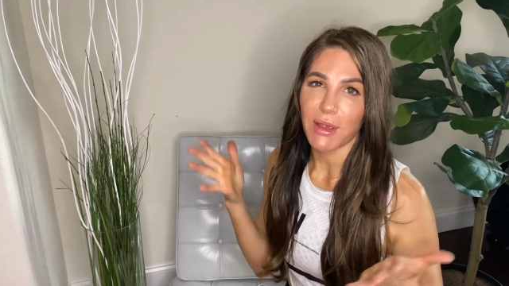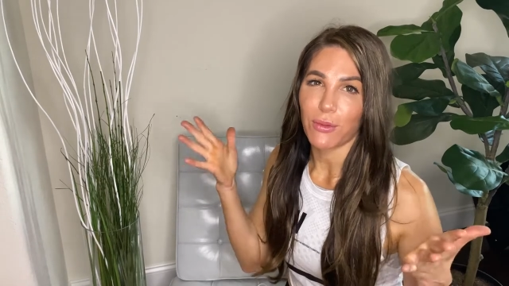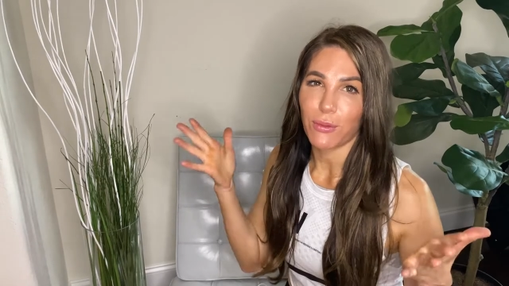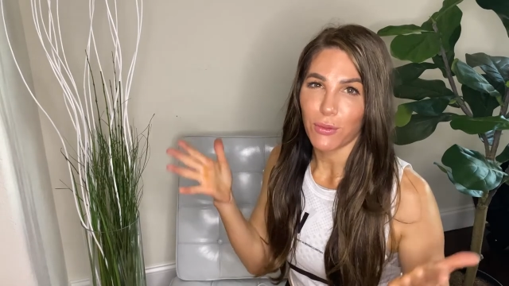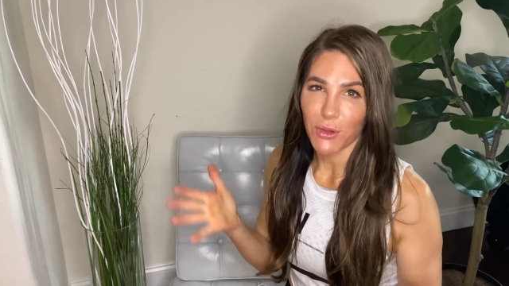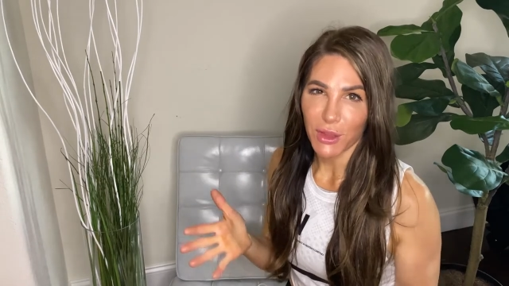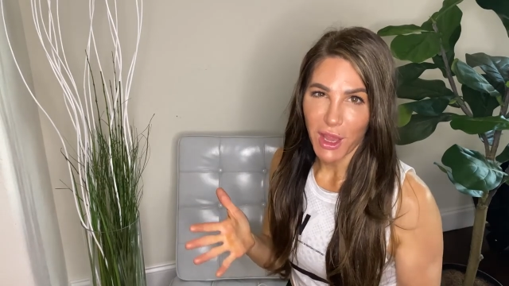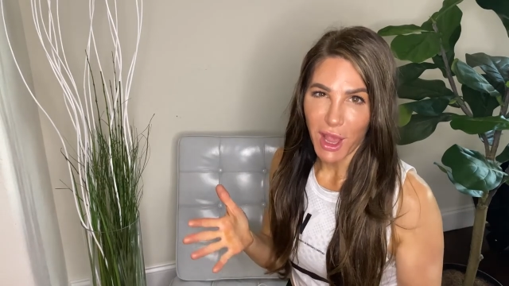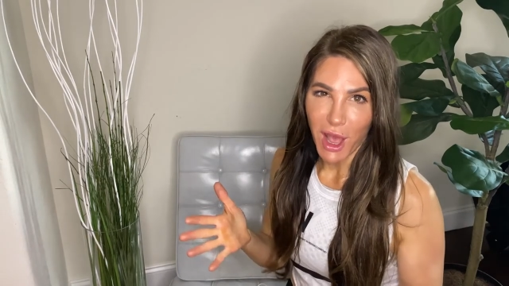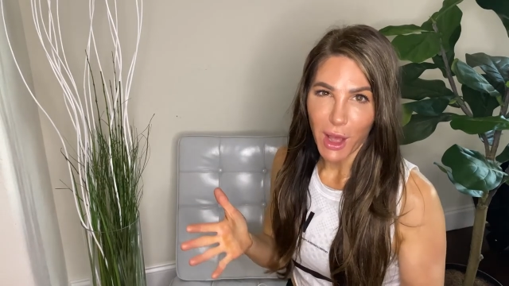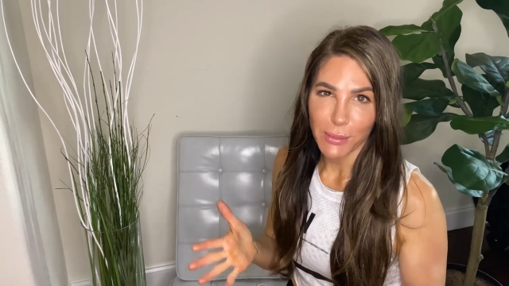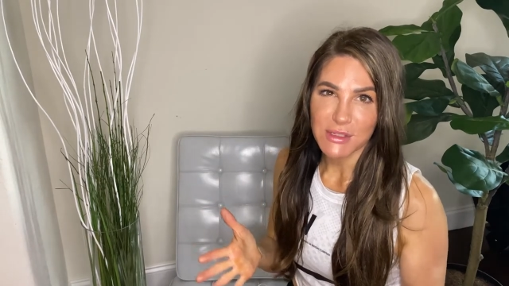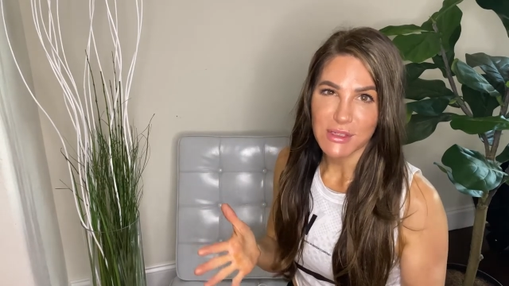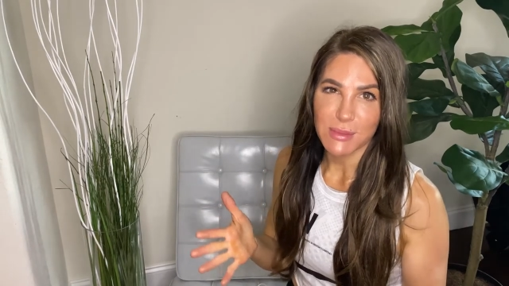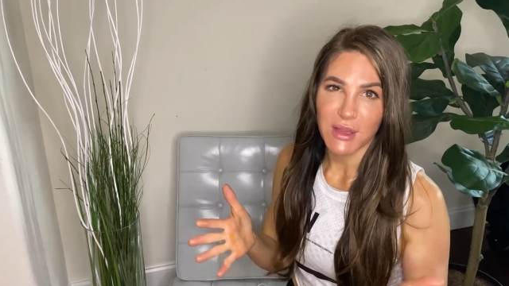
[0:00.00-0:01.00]
It really
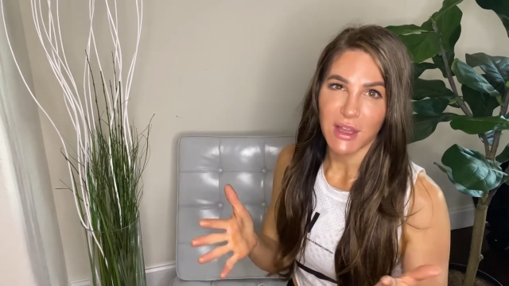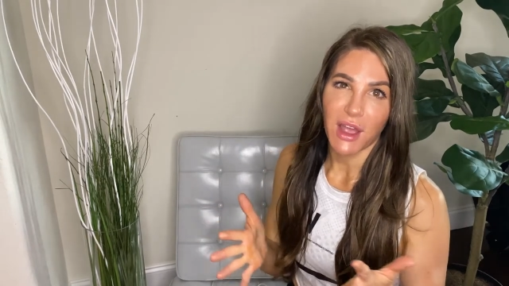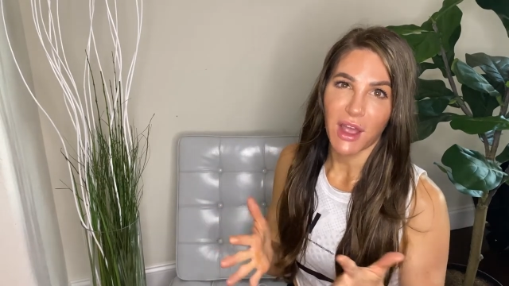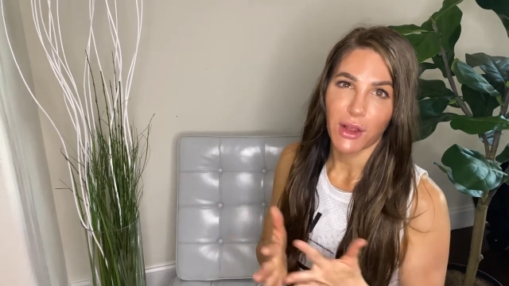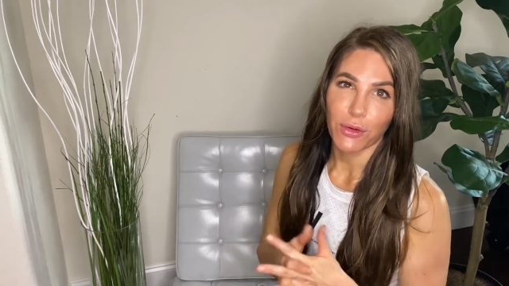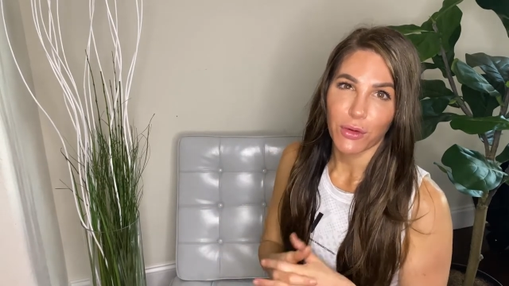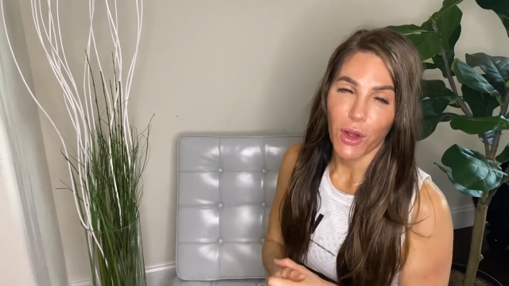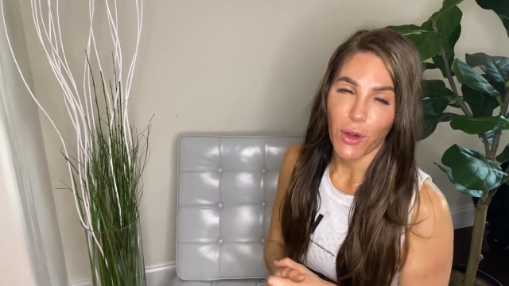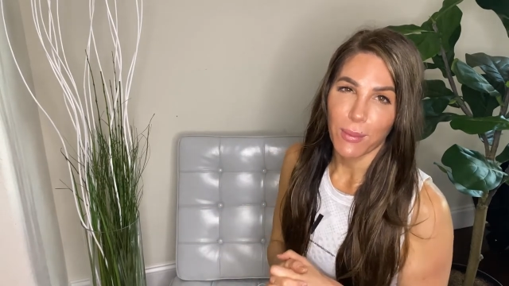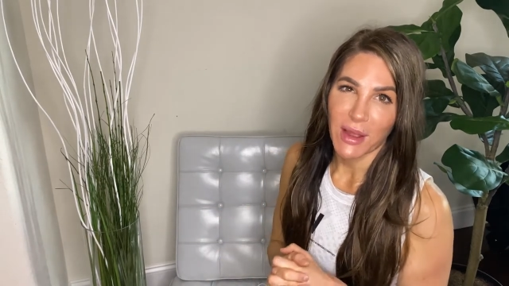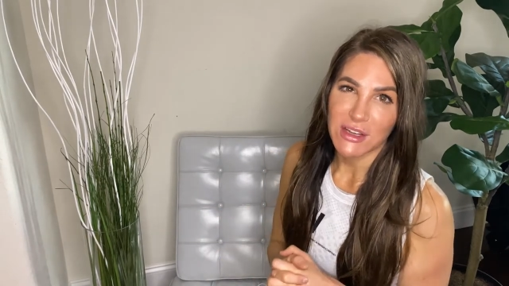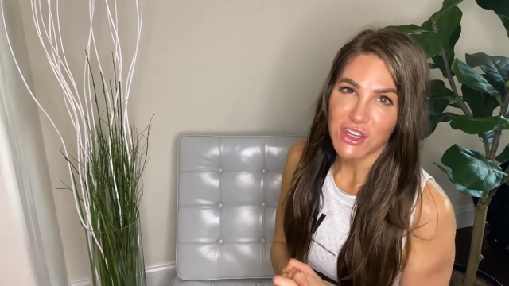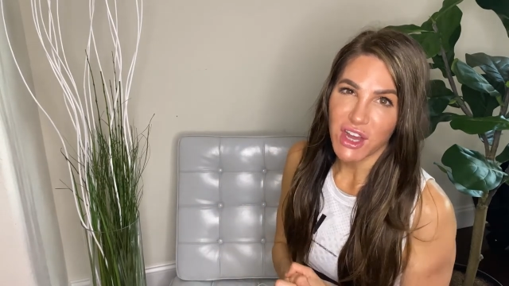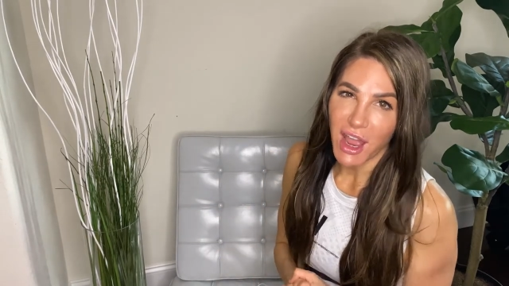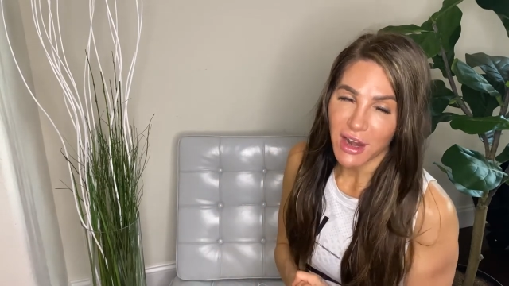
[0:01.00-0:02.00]
helps me grow my
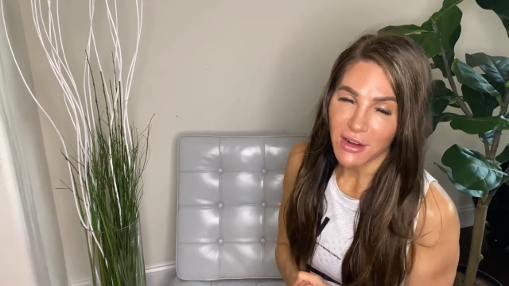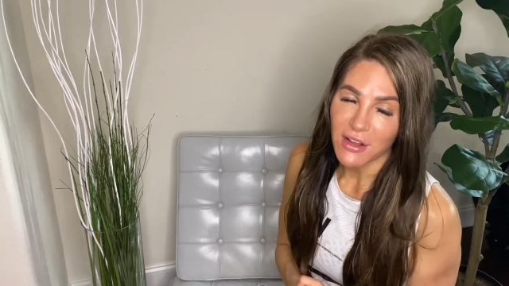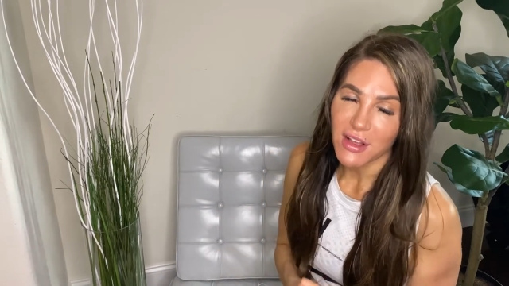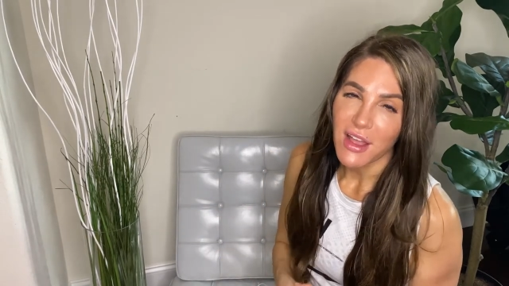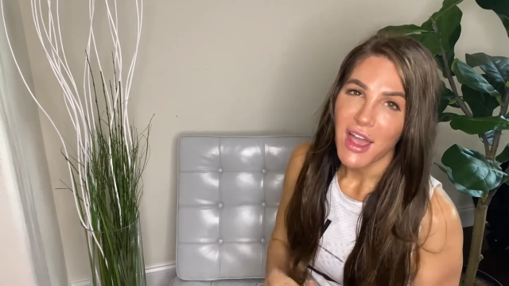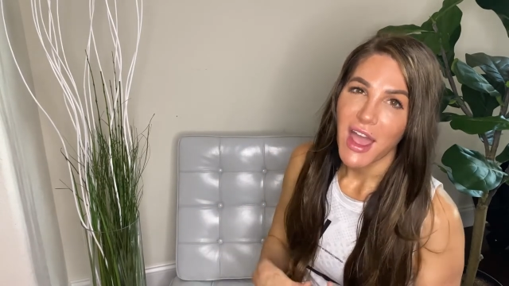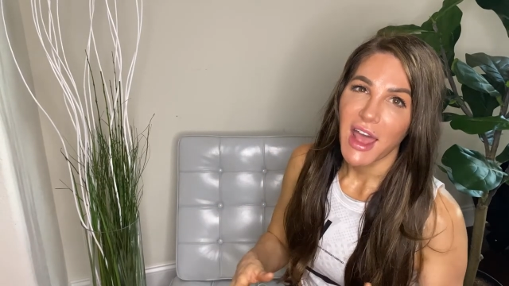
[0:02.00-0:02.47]
channel